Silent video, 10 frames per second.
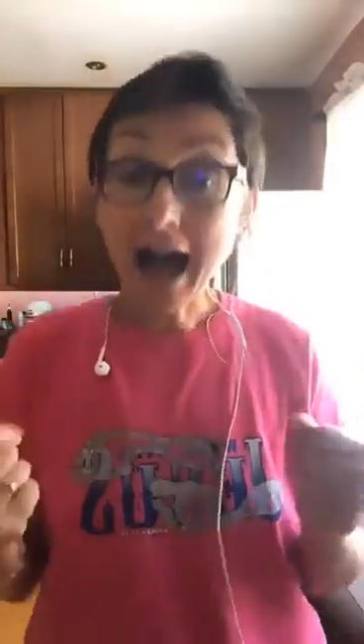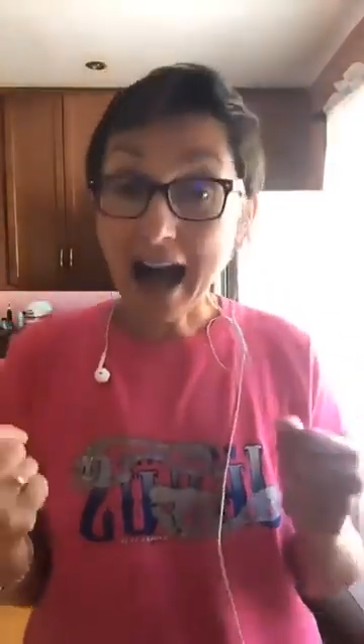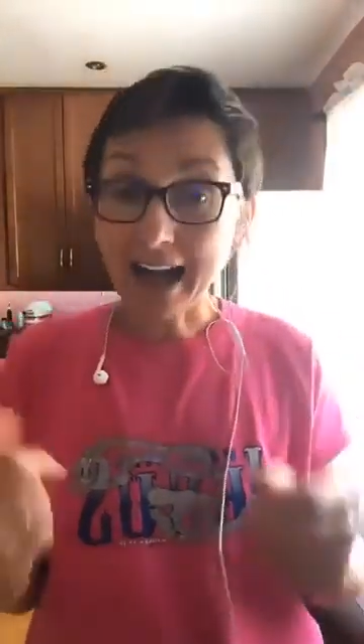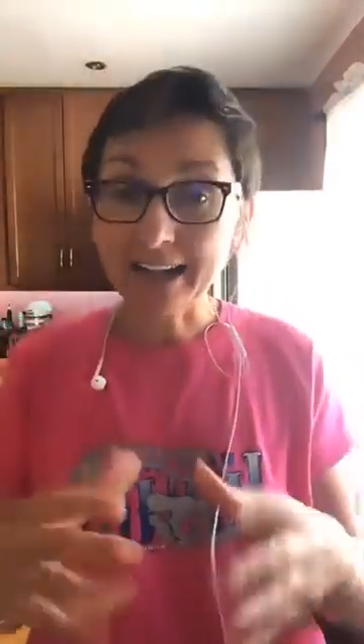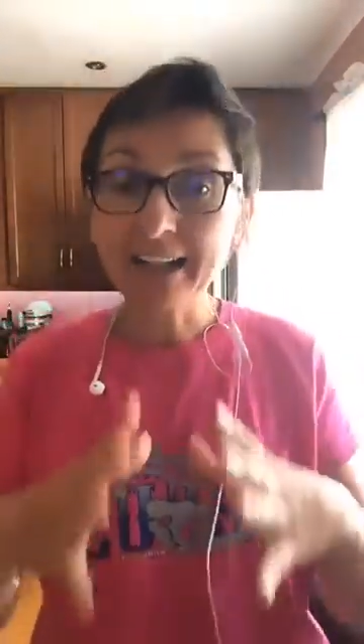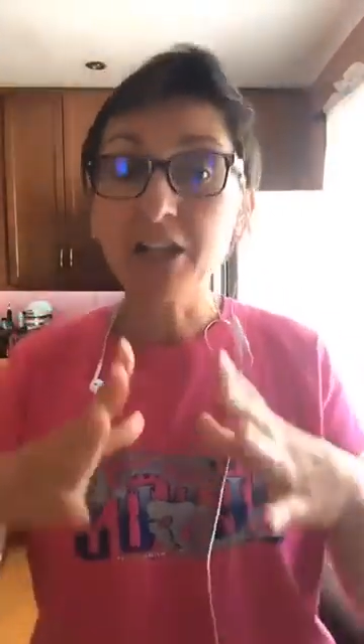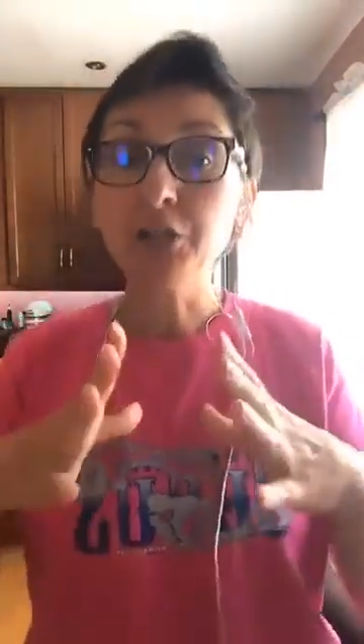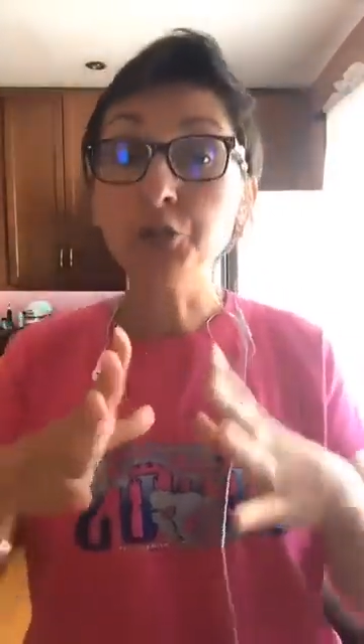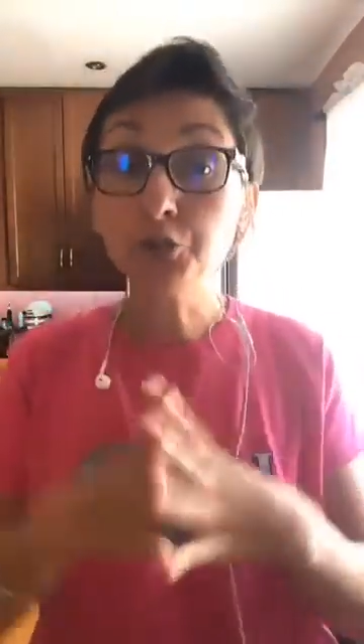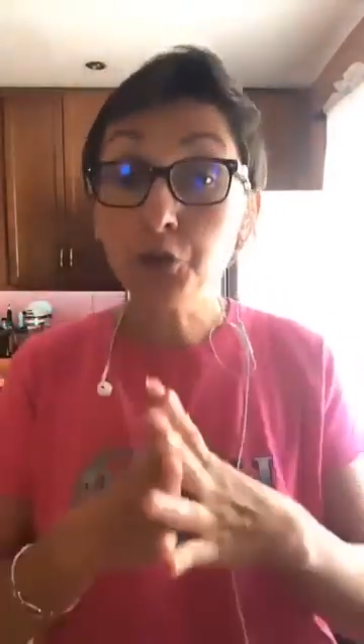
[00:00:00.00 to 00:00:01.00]
you
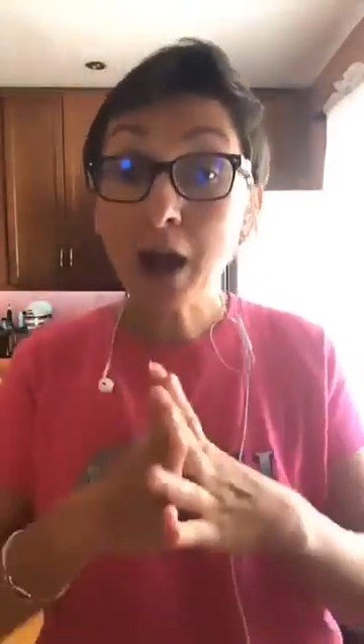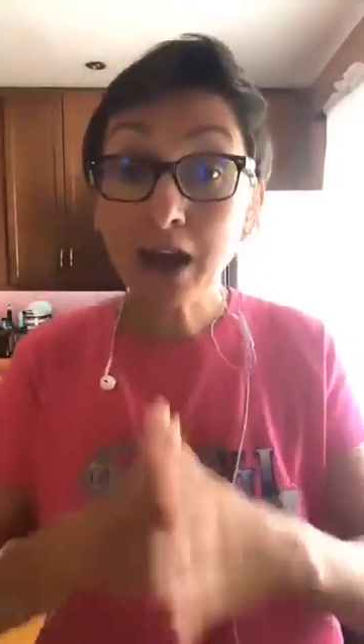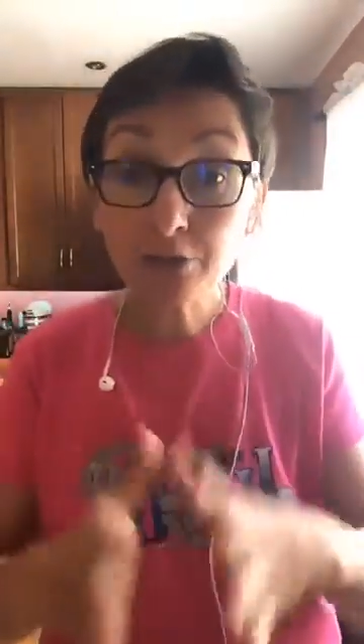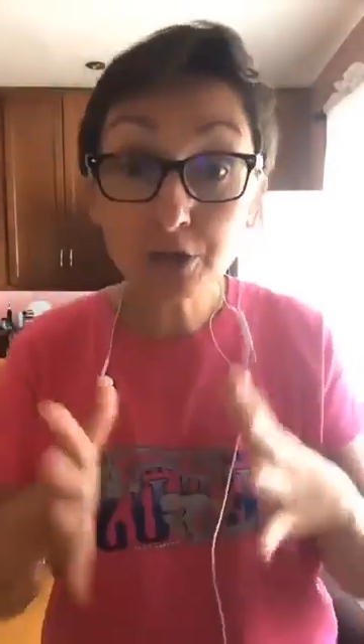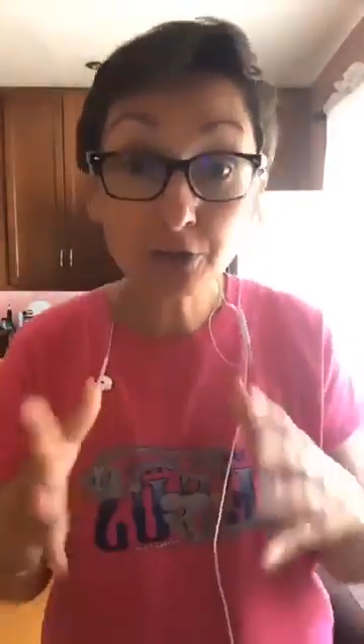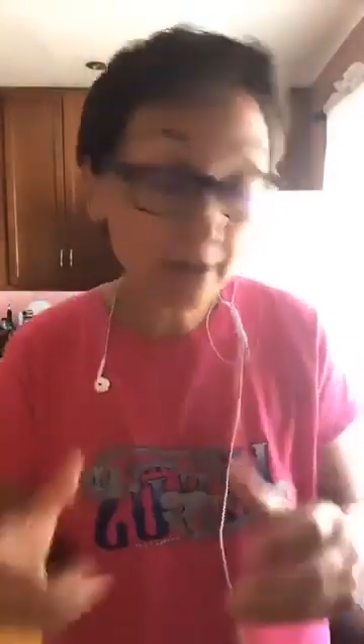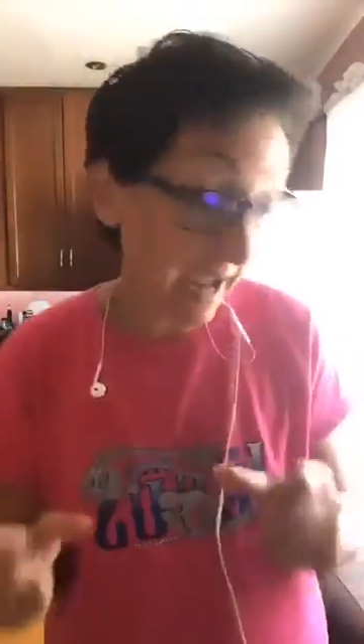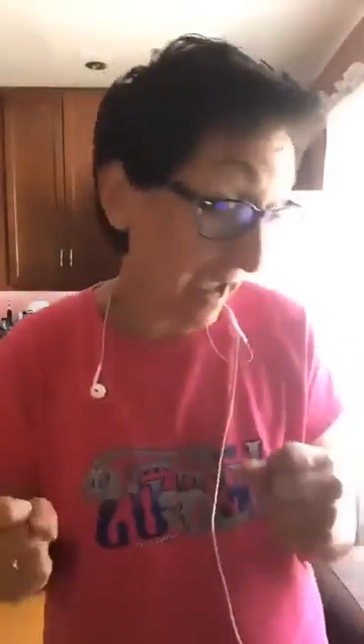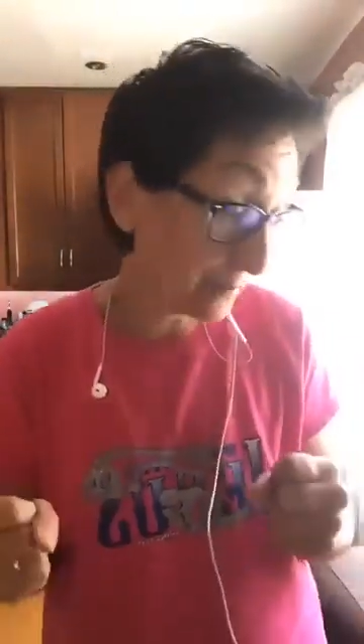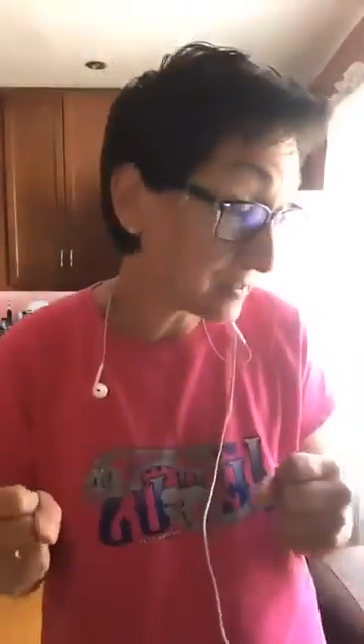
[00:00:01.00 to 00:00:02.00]
add
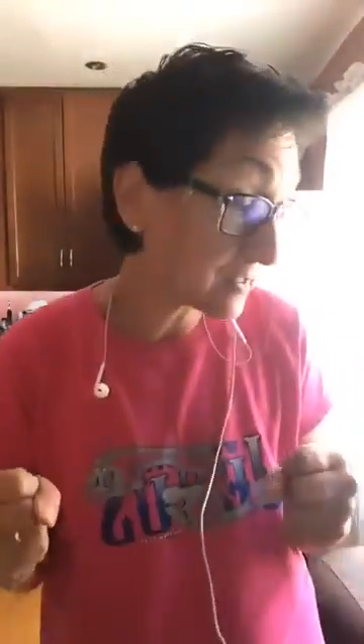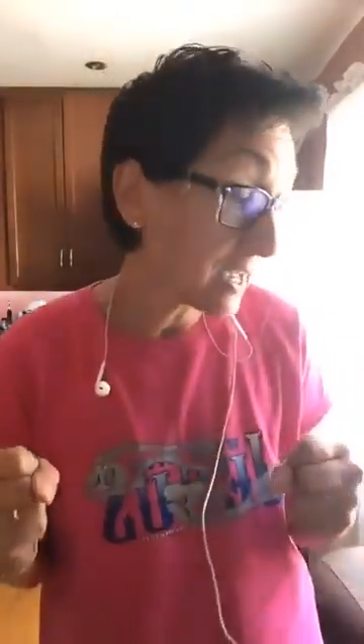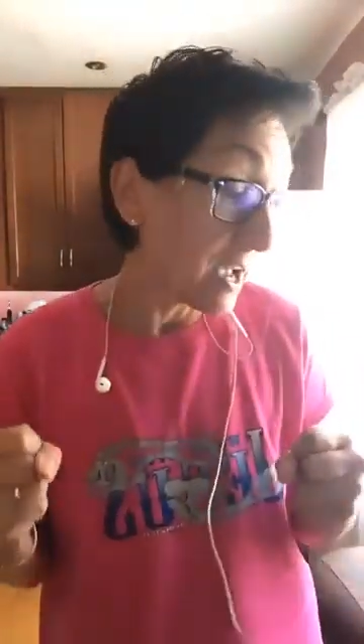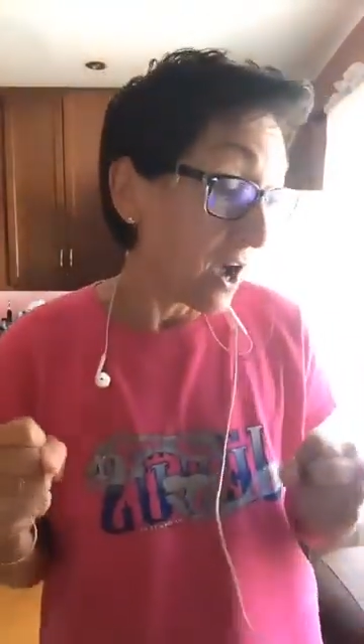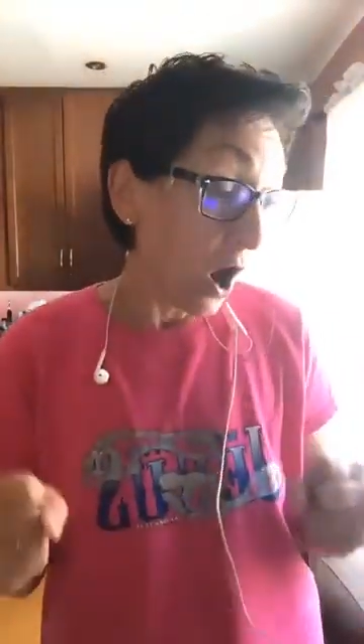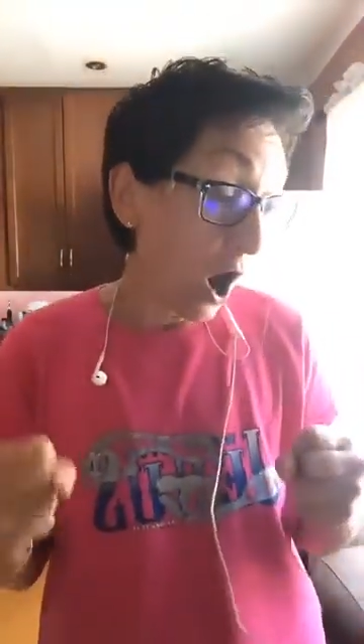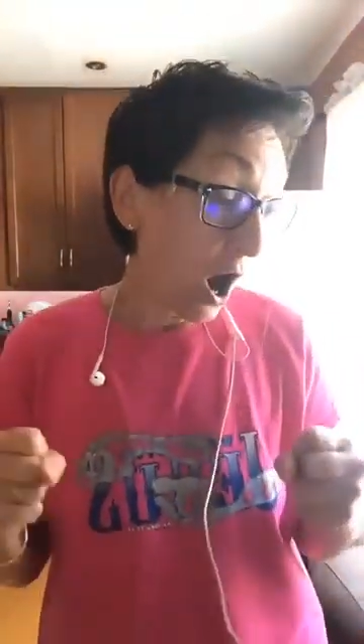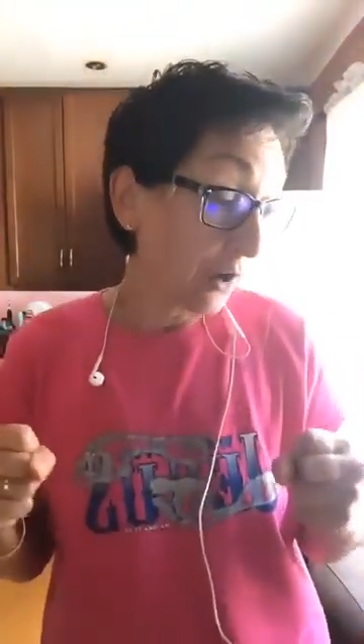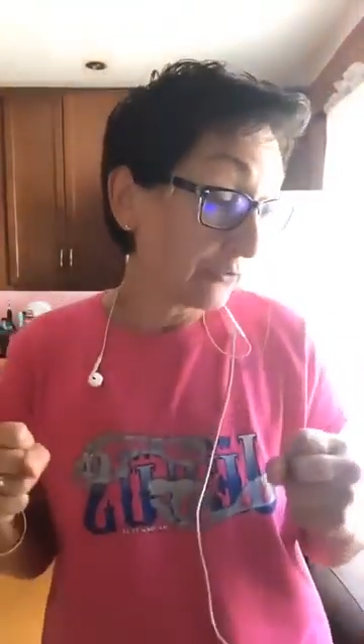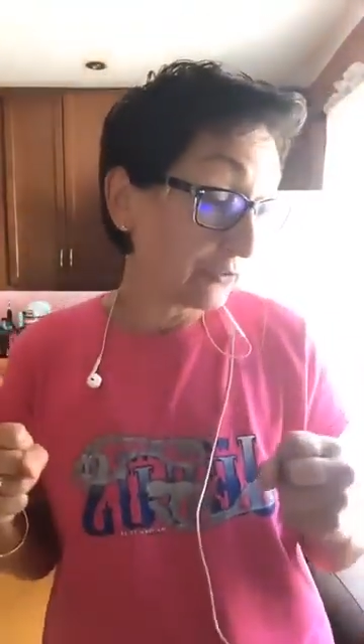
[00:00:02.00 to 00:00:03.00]
200 grams
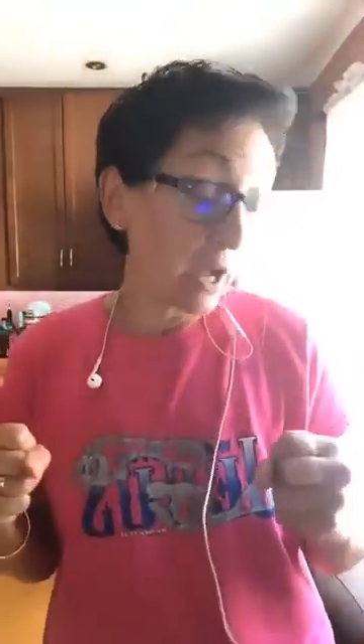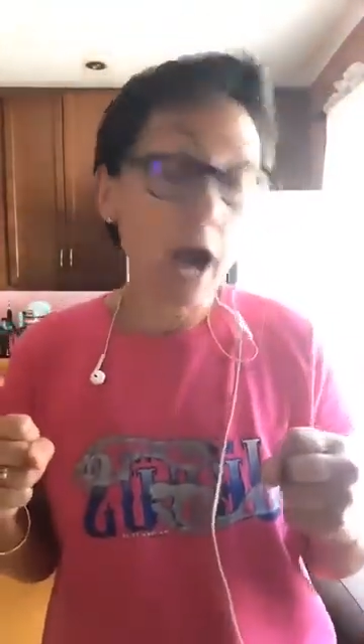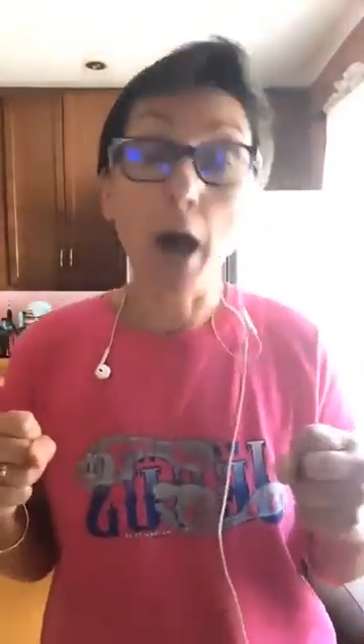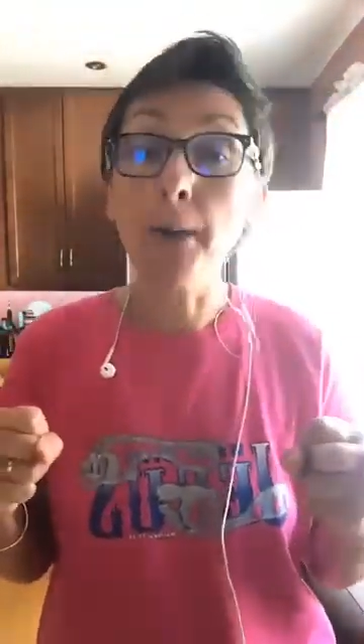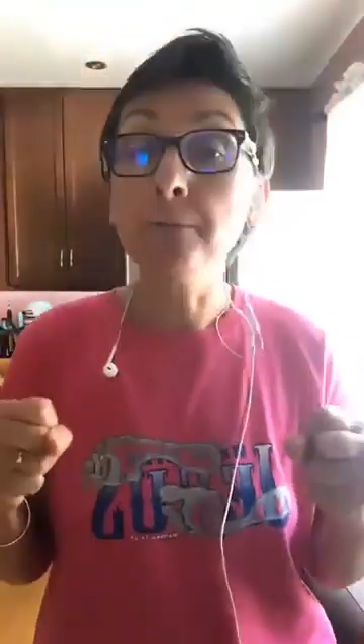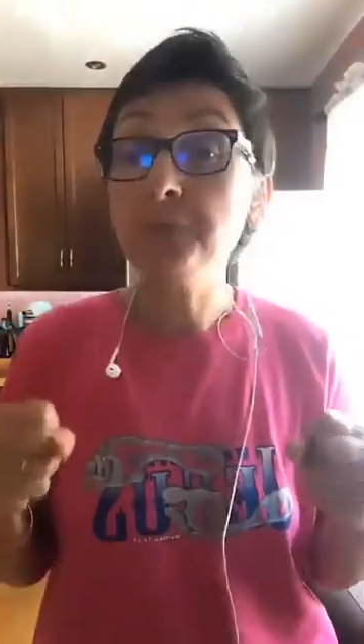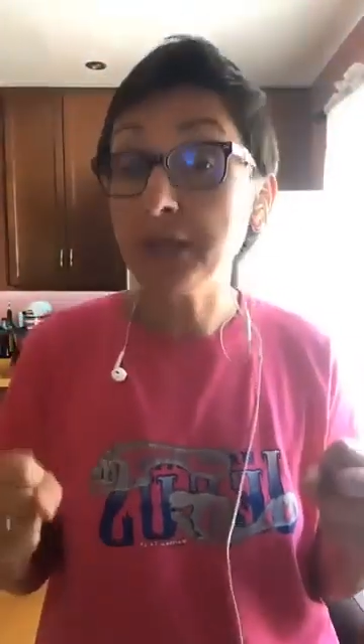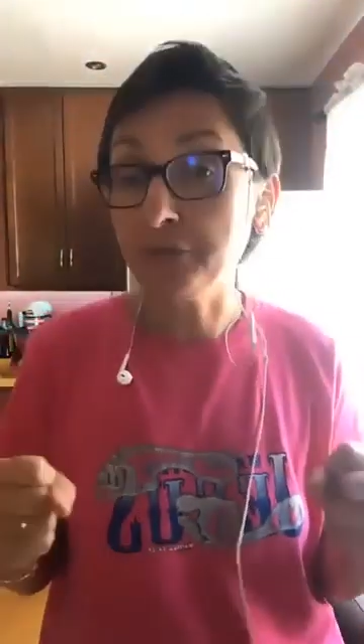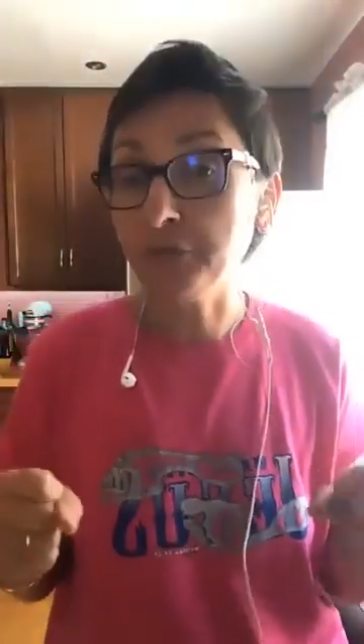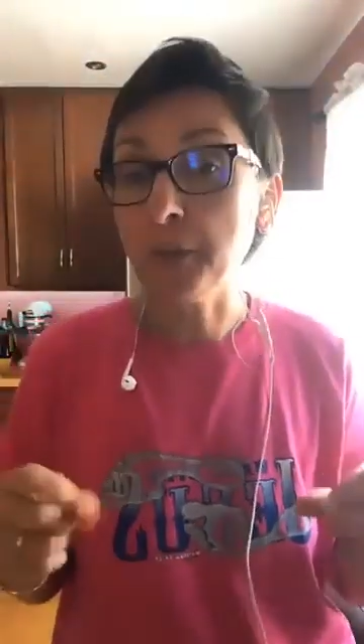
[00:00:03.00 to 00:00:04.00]
of
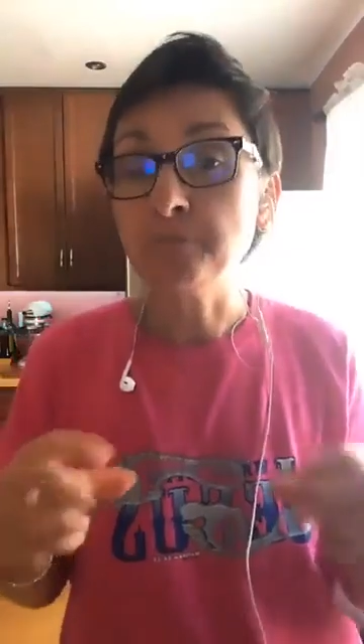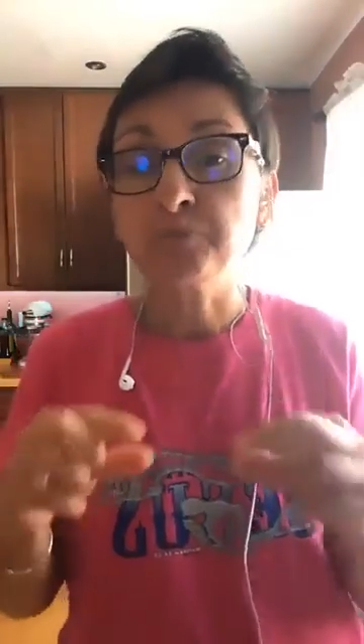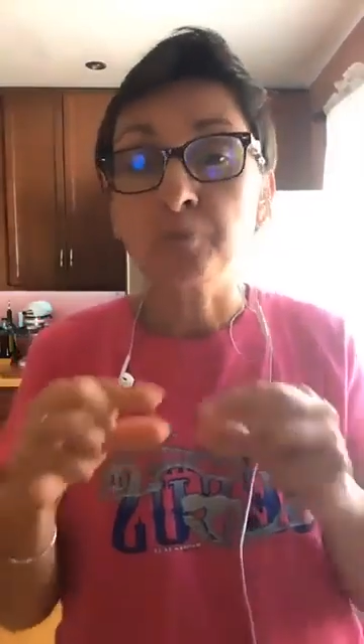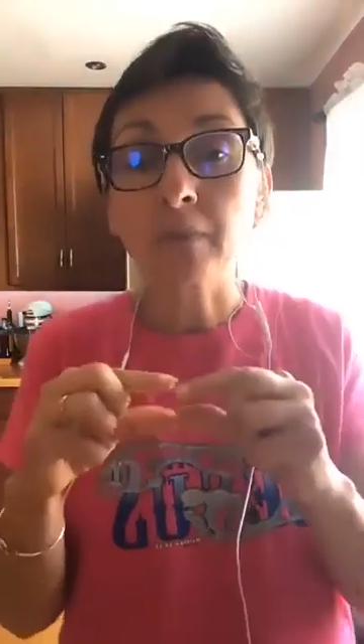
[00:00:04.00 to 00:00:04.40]
beef.